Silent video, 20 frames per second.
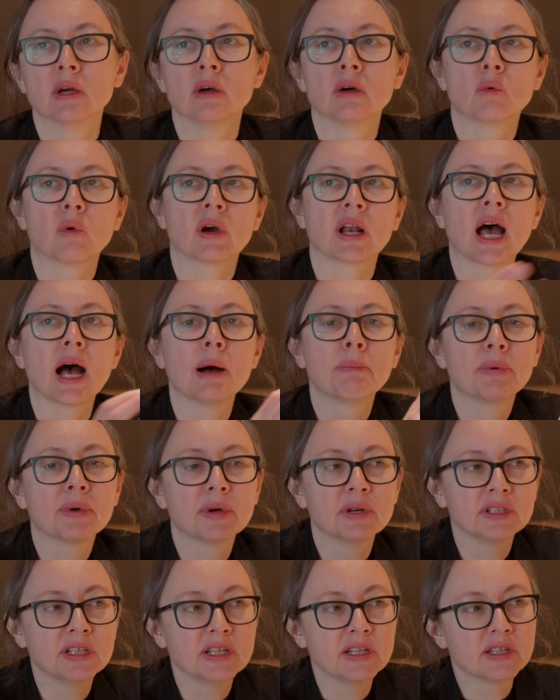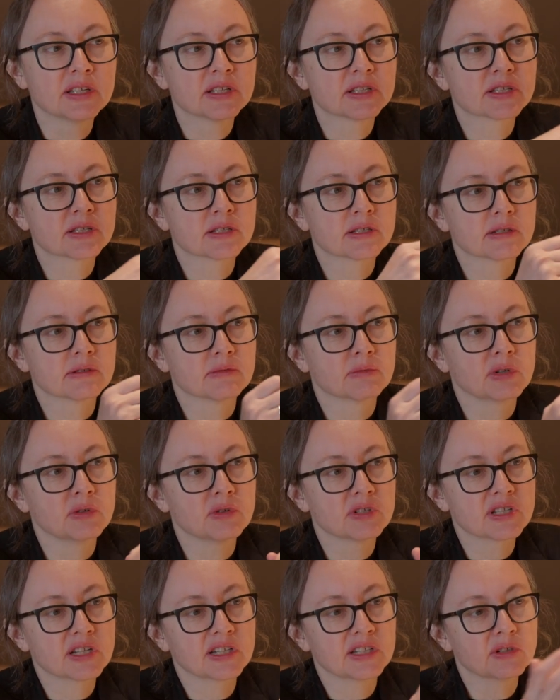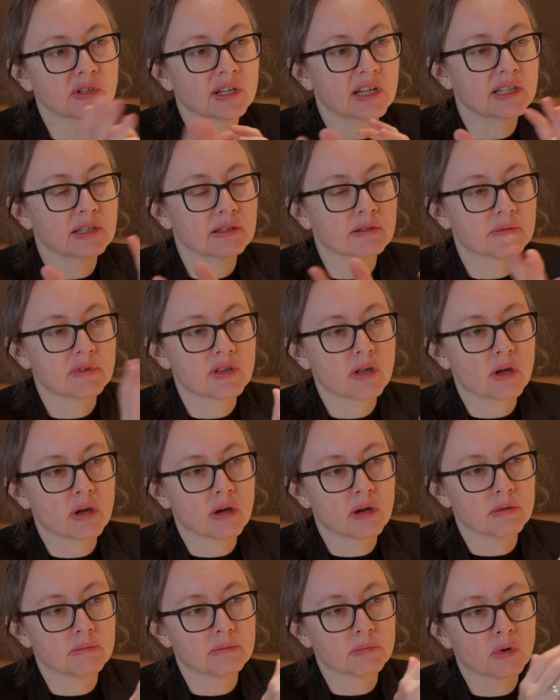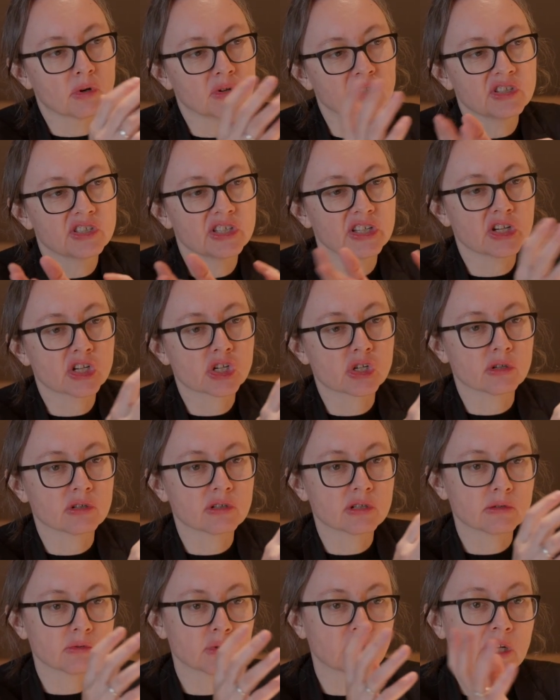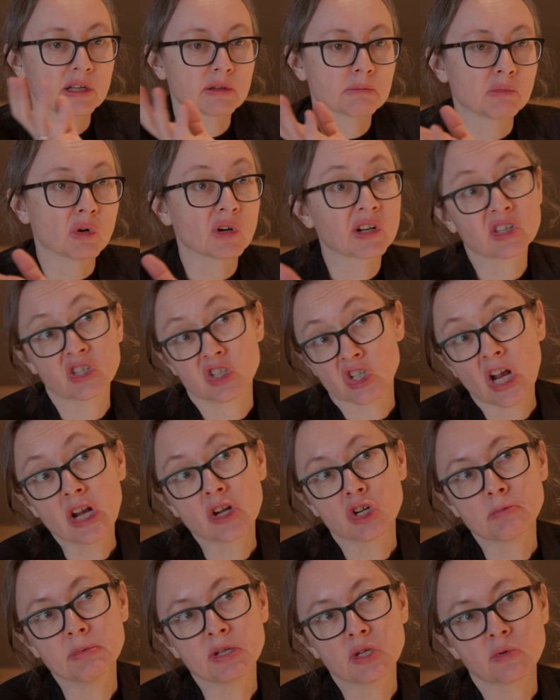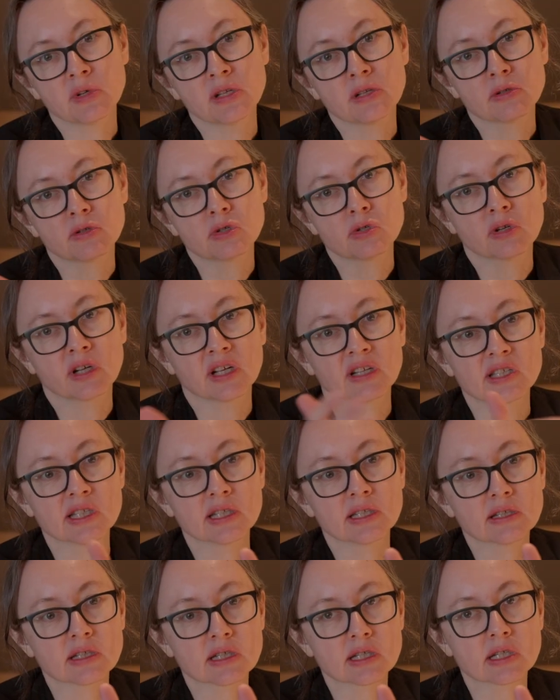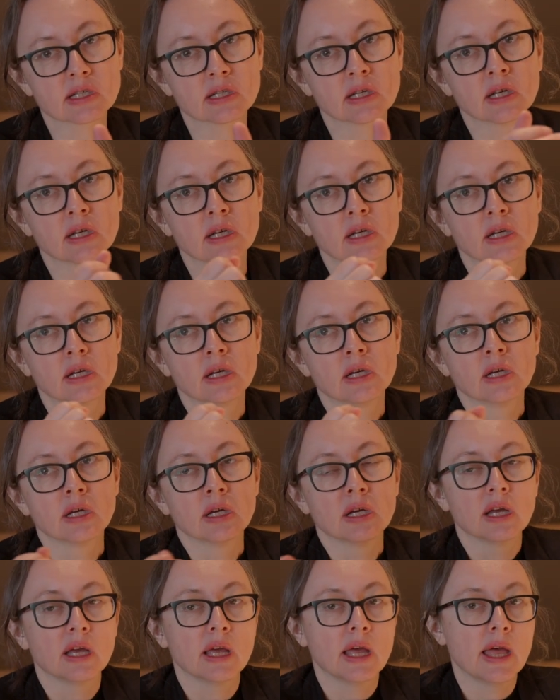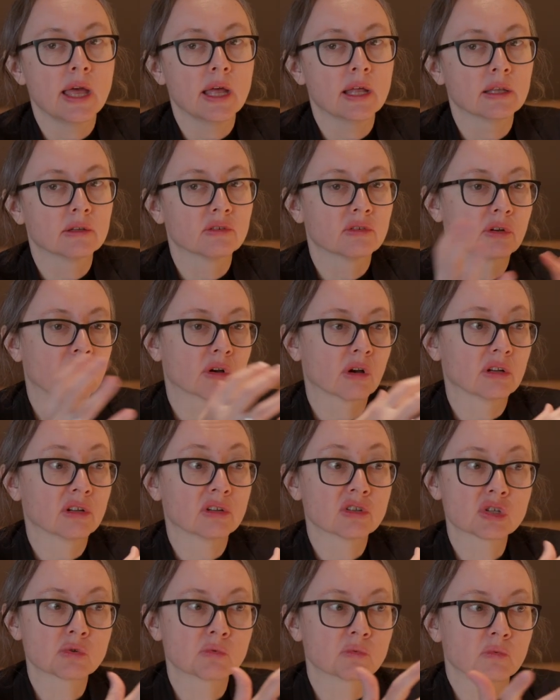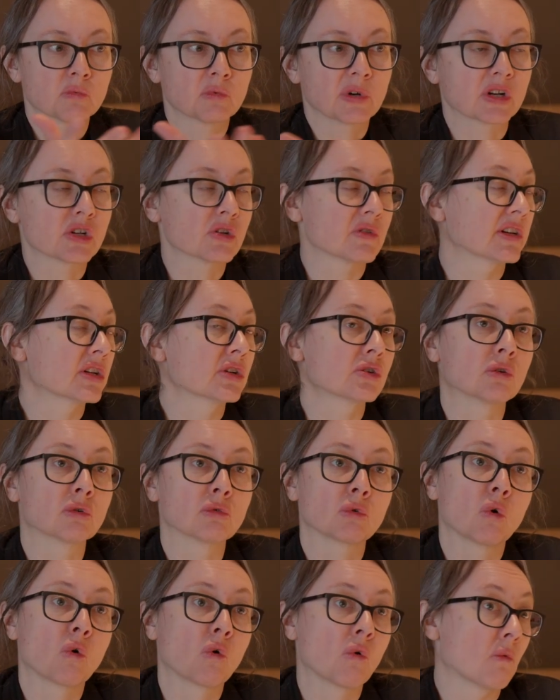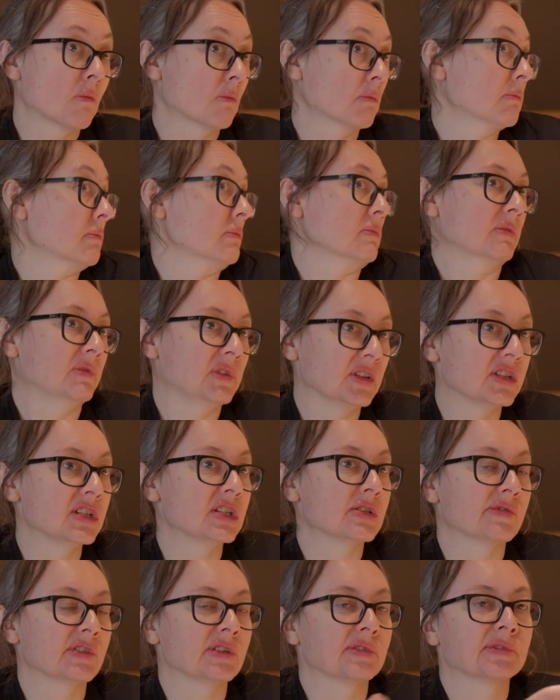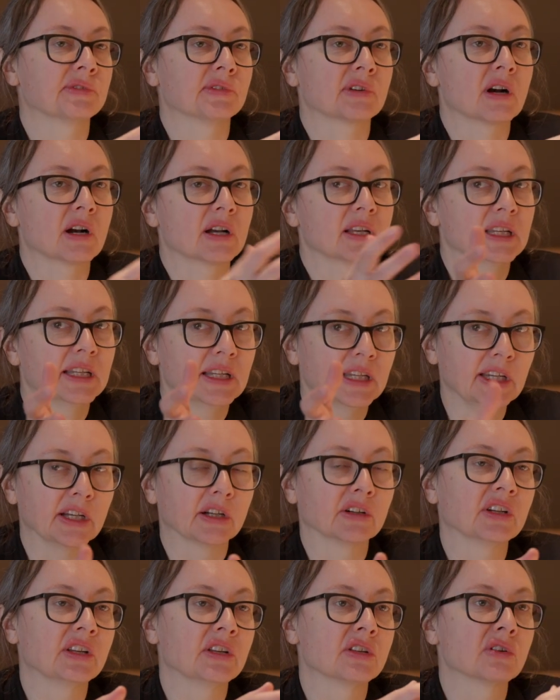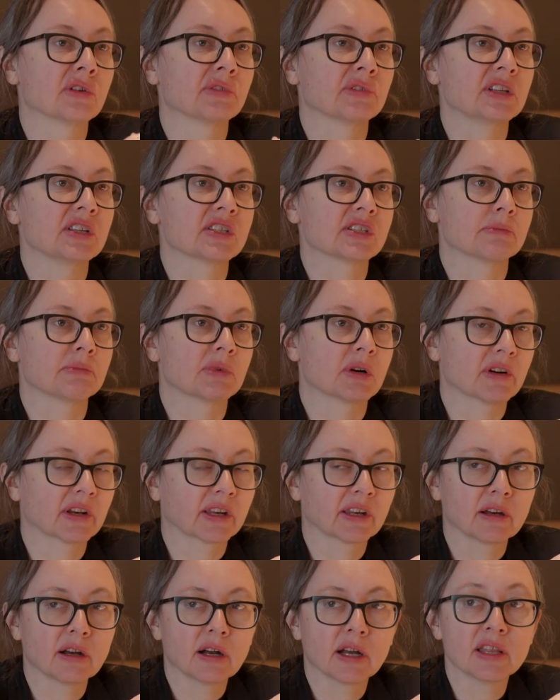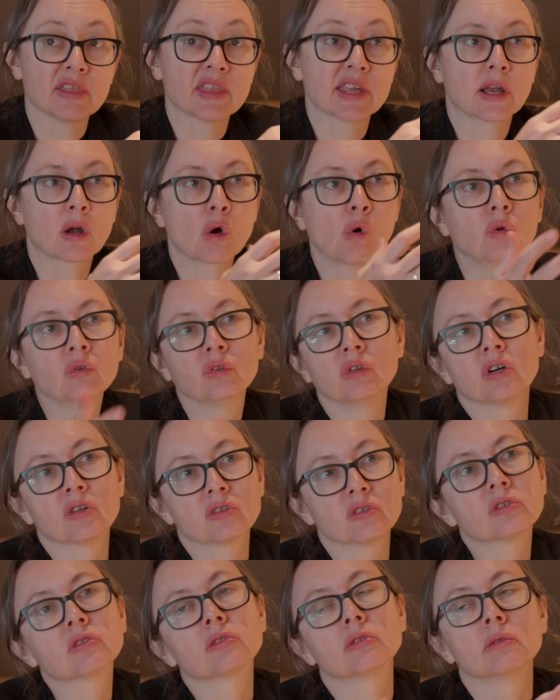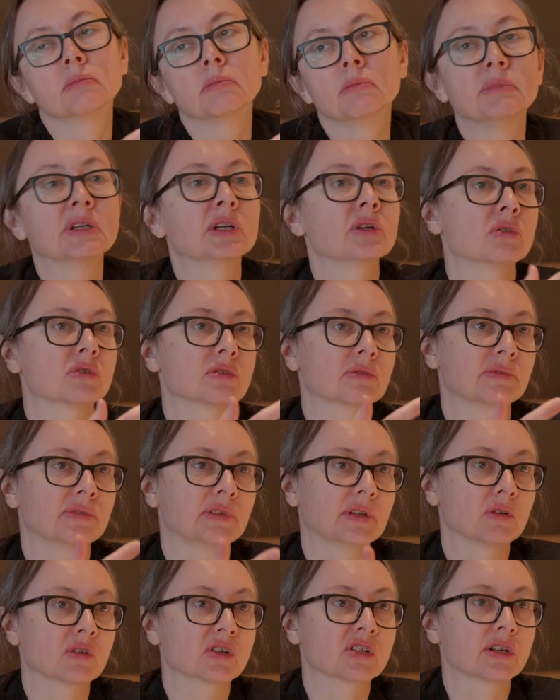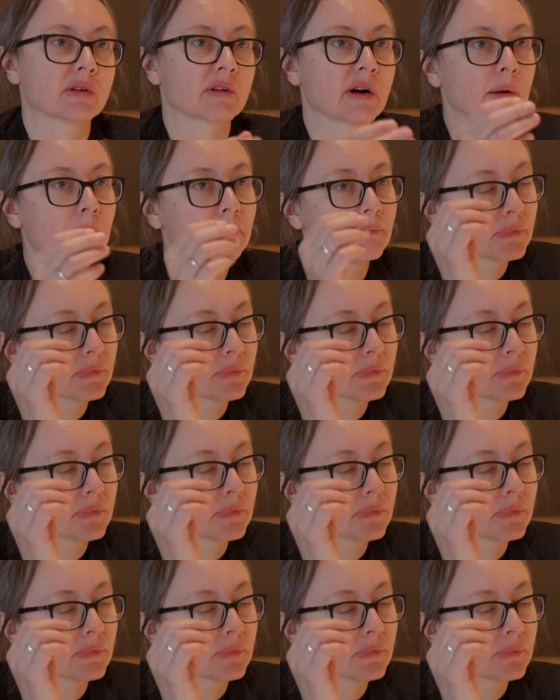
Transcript: what happened is when you started to get the colonization, you get more exchange between the two continents, and the colons were trying to grow Vitis vinifera here in Northeast America, and they could not because of phylloxera.